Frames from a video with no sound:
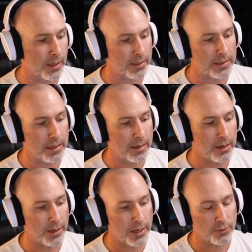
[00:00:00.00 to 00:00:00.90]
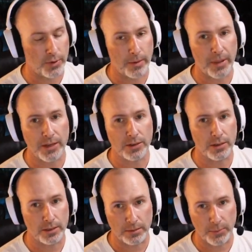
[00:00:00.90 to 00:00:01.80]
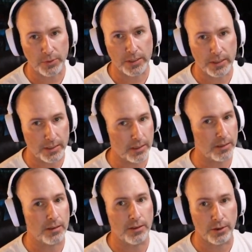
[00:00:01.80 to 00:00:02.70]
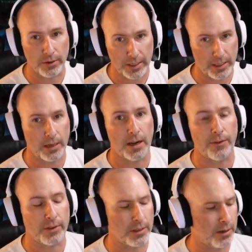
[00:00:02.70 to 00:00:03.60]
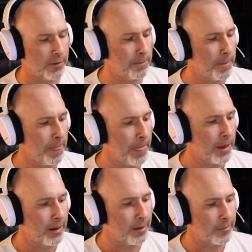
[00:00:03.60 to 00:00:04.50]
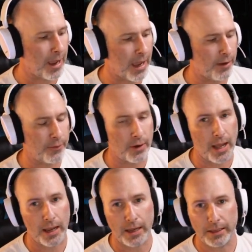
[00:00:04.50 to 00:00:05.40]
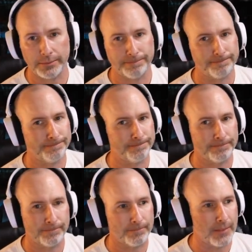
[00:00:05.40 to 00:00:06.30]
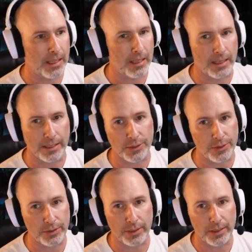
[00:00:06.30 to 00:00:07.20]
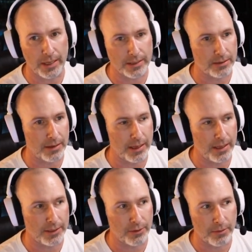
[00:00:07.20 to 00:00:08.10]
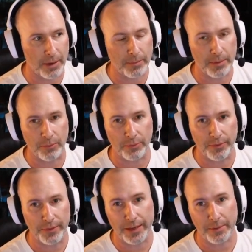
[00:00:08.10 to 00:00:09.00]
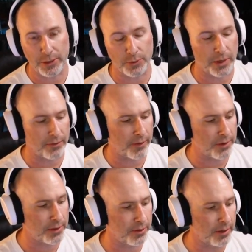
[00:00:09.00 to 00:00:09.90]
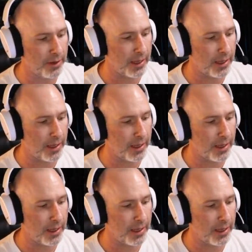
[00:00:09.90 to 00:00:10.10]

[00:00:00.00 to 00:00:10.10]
I said, Unhinged Rampager is the most consistent. You're going to get it every turn. Eye for an Eye, it's good. It's going to make people think about swinging first on you.